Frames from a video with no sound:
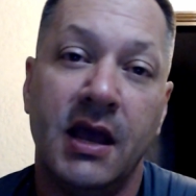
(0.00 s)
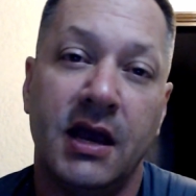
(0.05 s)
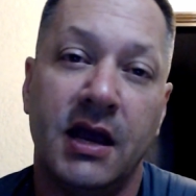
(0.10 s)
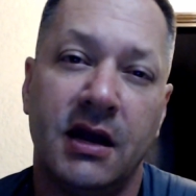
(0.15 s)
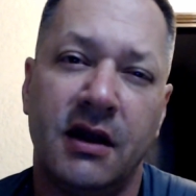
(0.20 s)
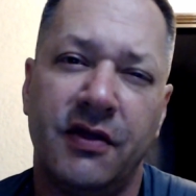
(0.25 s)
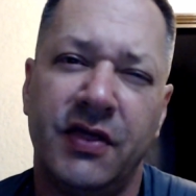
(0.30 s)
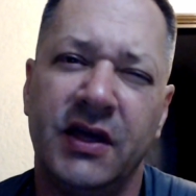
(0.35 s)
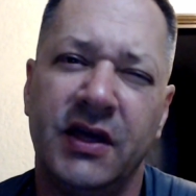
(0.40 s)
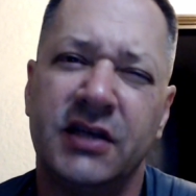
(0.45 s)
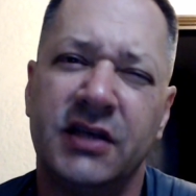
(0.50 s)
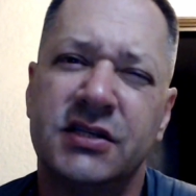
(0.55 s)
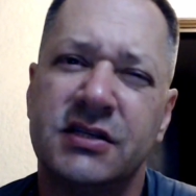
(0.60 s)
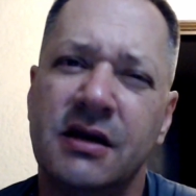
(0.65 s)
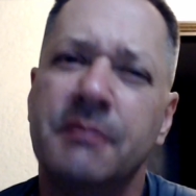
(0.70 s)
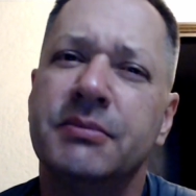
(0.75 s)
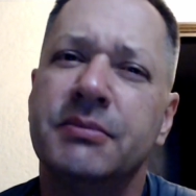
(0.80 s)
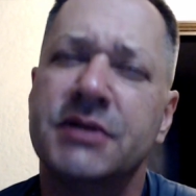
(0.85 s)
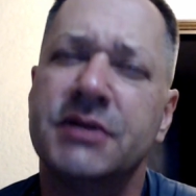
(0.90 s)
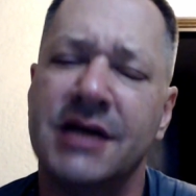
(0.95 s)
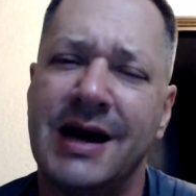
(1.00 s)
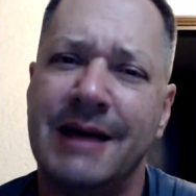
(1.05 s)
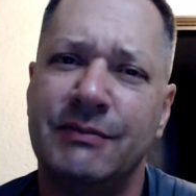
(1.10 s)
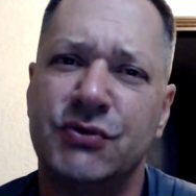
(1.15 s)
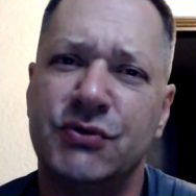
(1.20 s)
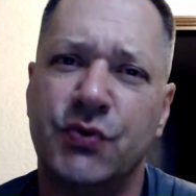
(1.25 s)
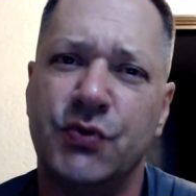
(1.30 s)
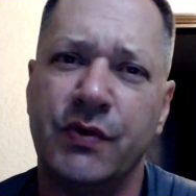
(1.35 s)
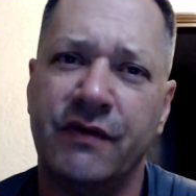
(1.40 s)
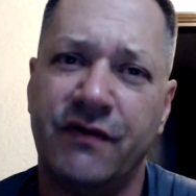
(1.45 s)
And I think
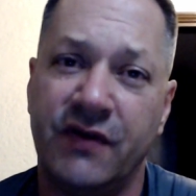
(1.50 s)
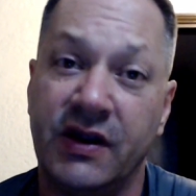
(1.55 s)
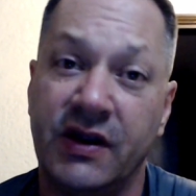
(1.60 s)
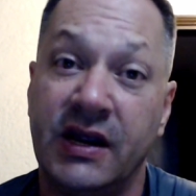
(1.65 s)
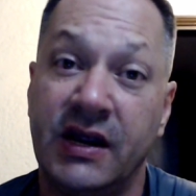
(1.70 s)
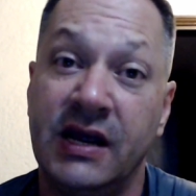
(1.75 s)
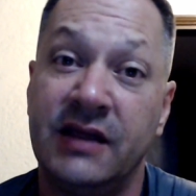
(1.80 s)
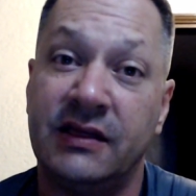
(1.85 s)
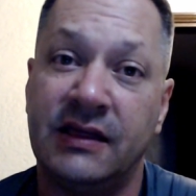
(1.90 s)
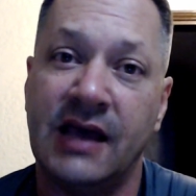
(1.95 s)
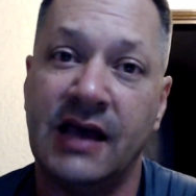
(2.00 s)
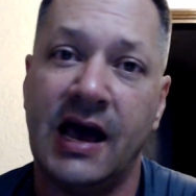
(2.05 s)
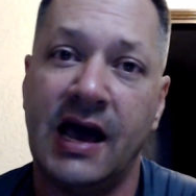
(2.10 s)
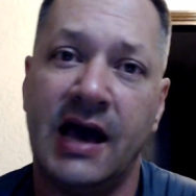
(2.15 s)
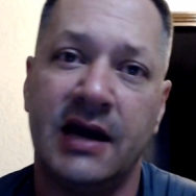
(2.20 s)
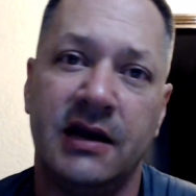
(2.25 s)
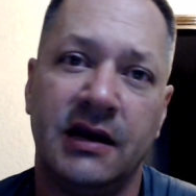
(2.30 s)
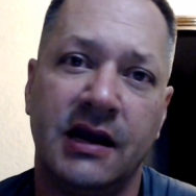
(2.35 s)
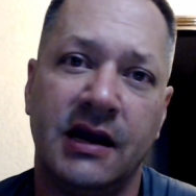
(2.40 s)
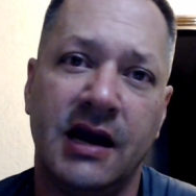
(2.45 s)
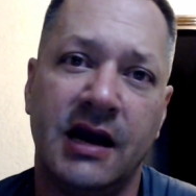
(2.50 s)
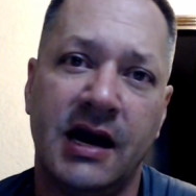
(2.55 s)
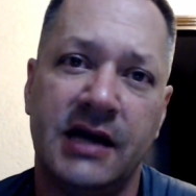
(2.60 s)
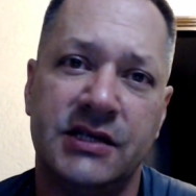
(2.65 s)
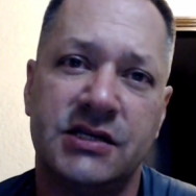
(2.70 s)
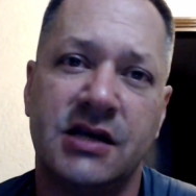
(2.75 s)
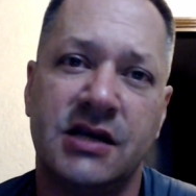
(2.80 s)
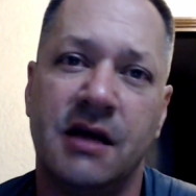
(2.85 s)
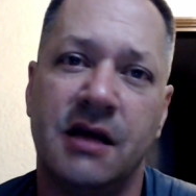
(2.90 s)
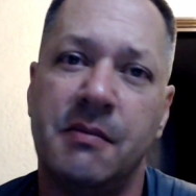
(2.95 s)
sometimes we forget that, and
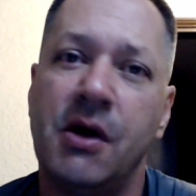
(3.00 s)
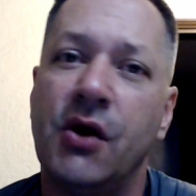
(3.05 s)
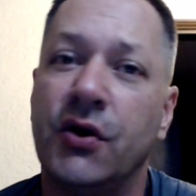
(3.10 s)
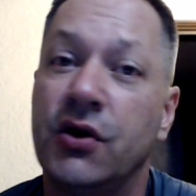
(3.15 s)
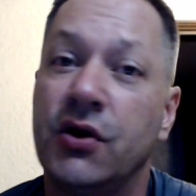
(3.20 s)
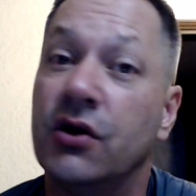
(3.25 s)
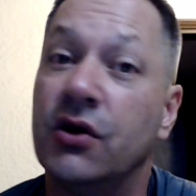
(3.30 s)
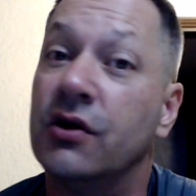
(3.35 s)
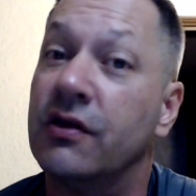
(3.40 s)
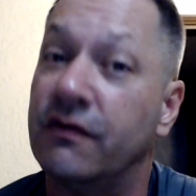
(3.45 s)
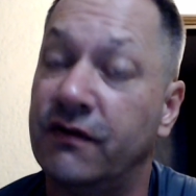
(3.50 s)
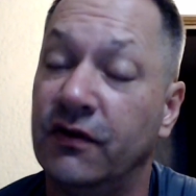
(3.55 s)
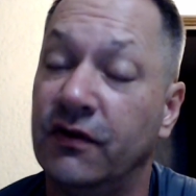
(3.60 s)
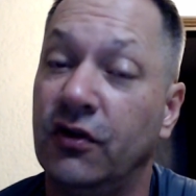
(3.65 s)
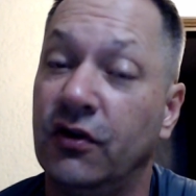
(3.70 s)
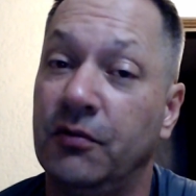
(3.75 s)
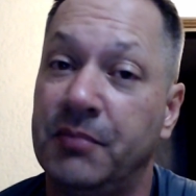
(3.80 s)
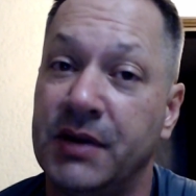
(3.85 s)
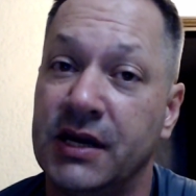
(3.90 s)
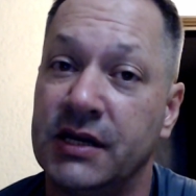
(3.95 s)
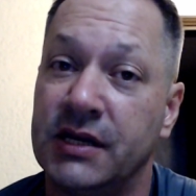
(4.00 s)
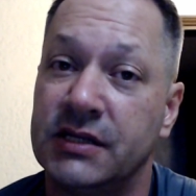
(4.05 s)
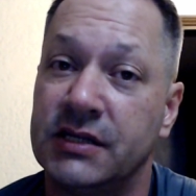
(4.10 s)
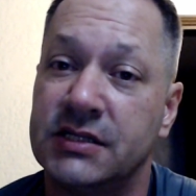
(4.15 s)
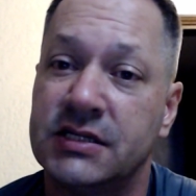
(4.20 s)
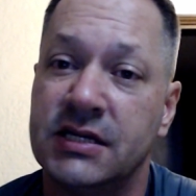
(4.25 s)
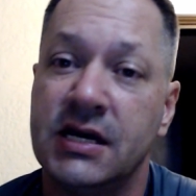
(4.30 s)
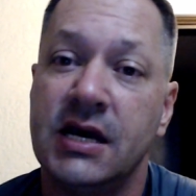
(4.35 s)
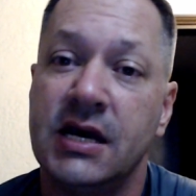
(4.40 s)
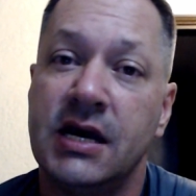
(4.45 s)
guys come out here to the
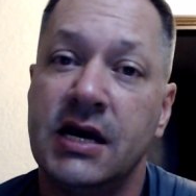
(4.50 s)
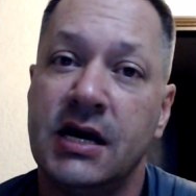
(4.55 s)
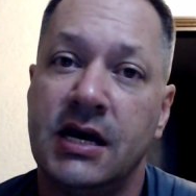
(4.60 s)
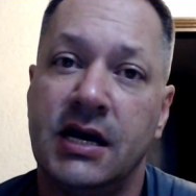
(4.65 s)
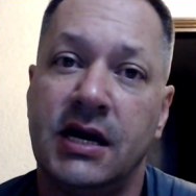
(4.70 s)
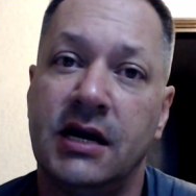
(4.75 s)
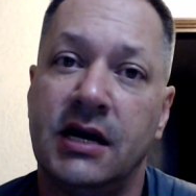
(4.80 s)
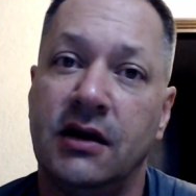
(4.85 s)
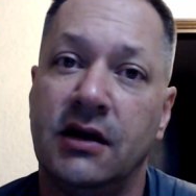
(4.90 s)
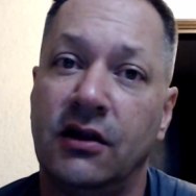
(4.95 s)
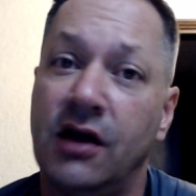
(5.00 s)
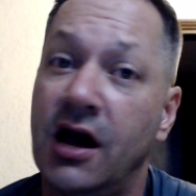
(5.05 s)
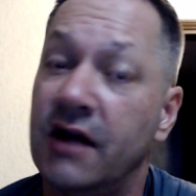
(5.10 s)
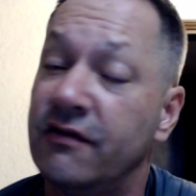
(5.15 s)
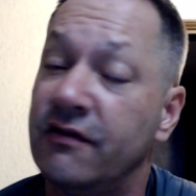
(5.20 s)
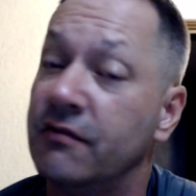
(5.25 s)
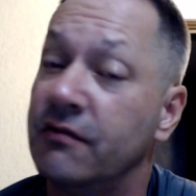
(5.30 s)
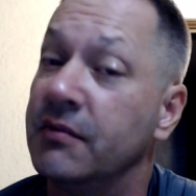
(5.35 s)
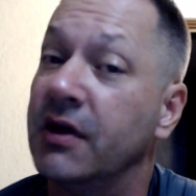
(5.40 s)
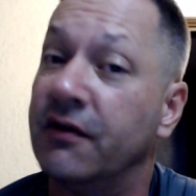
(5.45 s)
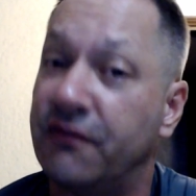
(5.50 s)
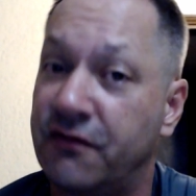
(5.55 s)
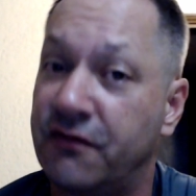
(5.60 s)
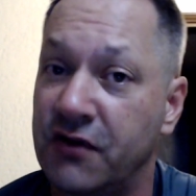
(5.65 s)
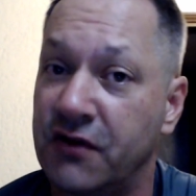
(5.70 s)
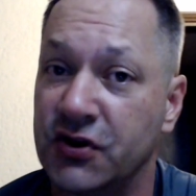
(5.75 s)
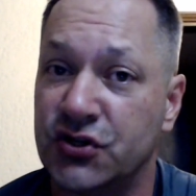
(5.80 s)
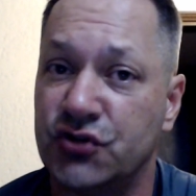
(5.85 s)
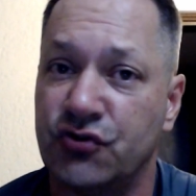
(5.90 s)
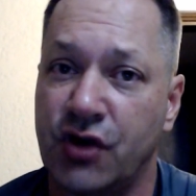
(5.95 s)
Philippines, and a lot of them get
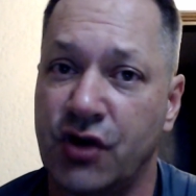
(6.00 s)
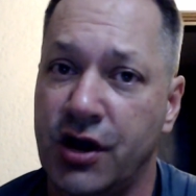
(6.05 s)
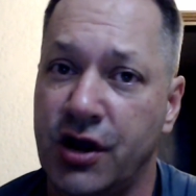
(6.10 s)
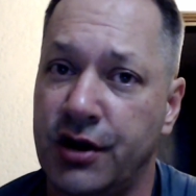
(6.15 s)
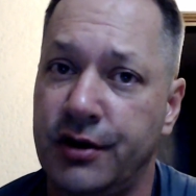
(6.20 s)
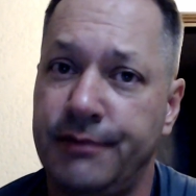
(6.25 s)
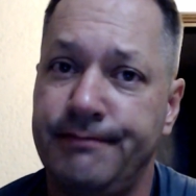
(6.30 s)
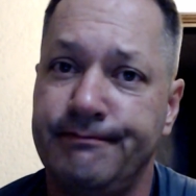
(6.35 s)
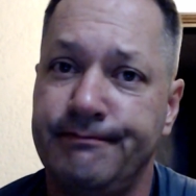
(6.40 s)
frustrated.